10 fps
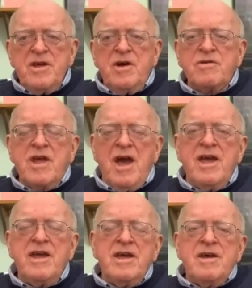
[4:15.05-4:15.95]
Okay.
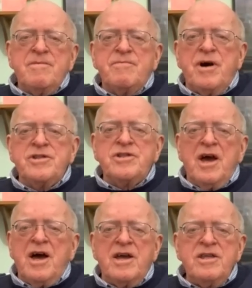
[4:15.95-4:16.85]
But
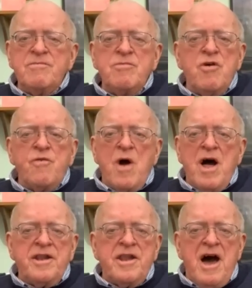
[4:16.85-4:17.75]
you move
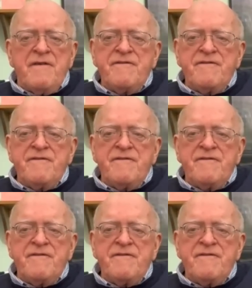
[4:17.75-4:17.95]
well enough.